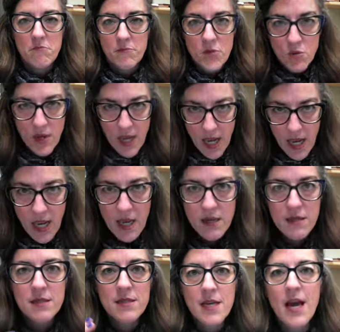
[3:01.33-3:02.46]
You
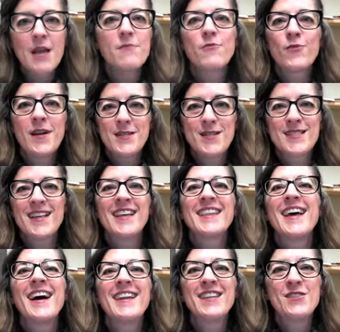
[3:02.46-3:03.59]
can't type phrases like
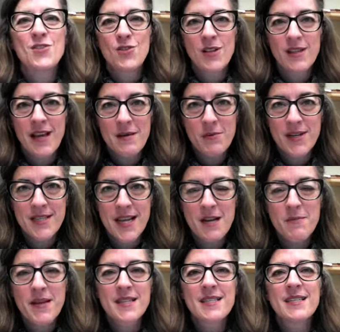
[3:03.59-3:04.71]
that into the library
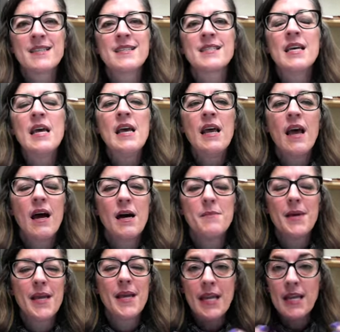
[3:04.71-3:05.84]
databases
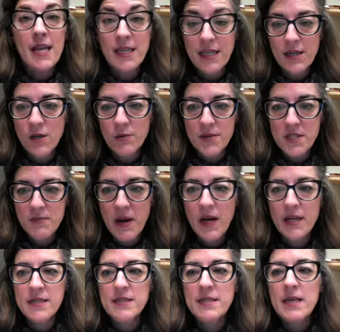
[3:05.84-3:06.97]
and get a
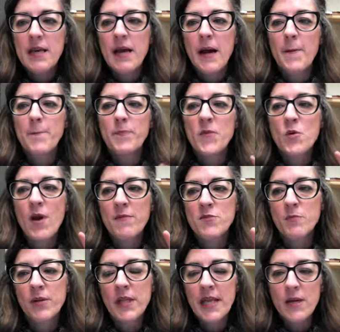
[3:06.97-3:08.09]
response. You have to
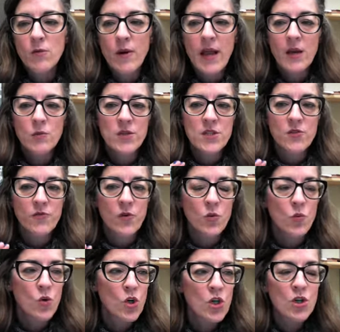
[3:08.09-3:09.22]
play around with different
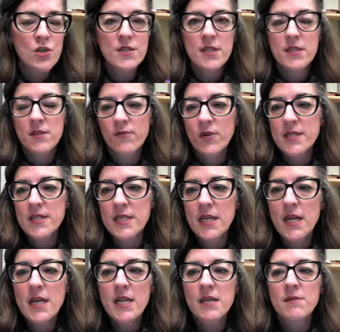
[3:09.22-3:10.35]
words and different
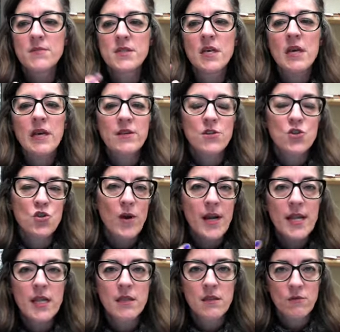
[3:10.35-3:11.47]
synonyms to try
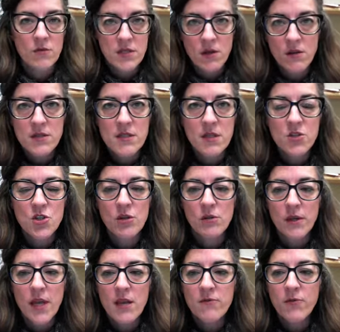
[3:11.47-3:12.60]
to get the results that you're
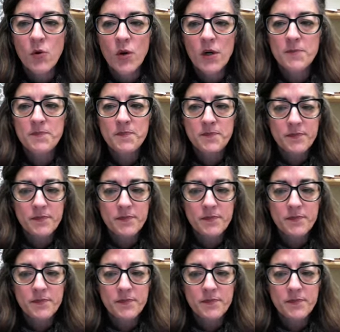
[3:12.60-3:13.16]
looking for.